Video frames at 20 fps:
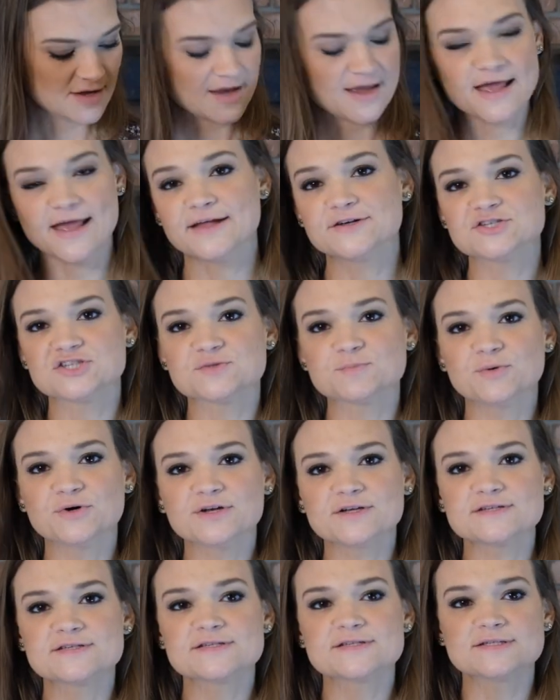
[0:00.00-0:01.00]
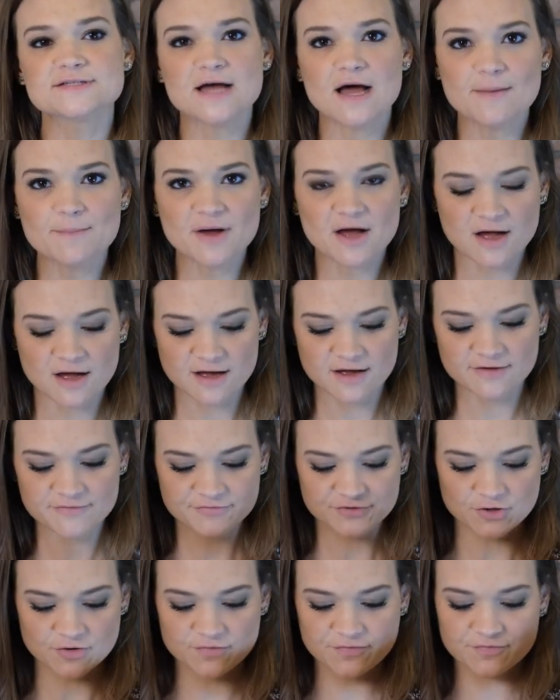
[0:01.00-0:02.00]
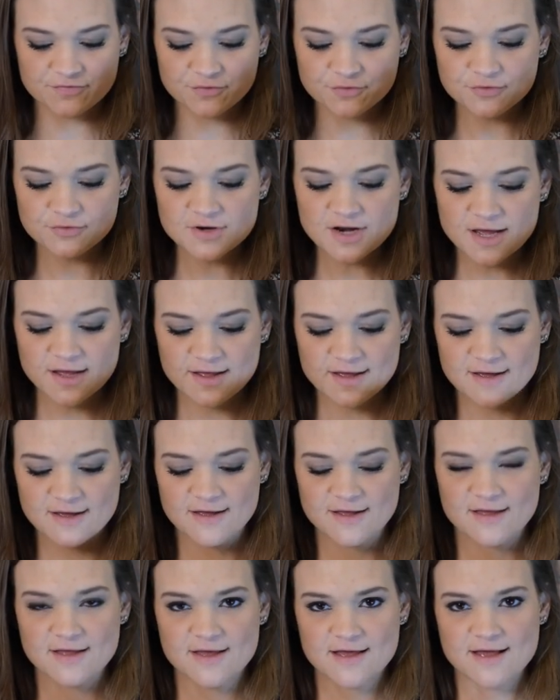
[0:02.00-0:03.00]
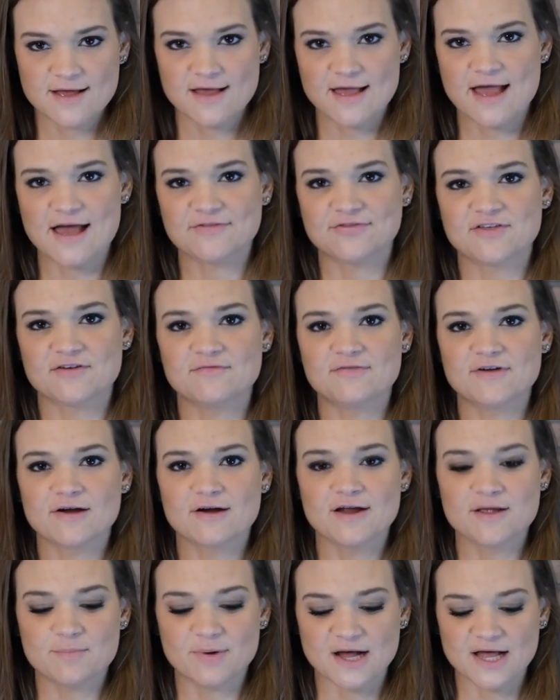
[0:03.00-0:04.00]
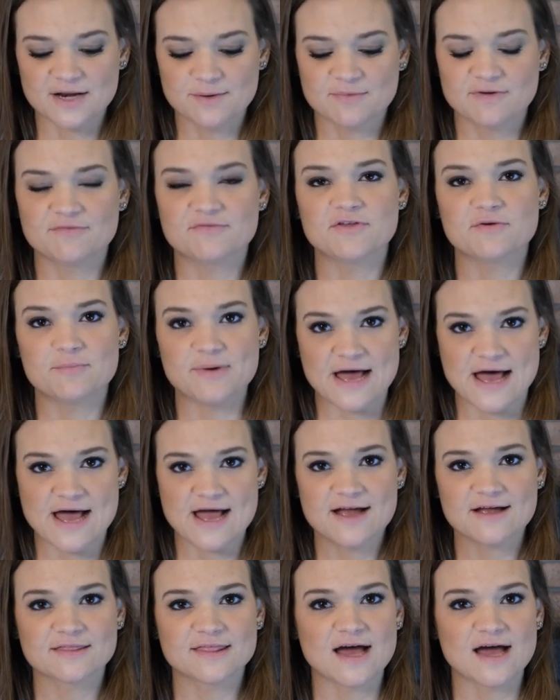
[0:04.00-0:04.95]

and just put some of your food at the very bottom of the bag.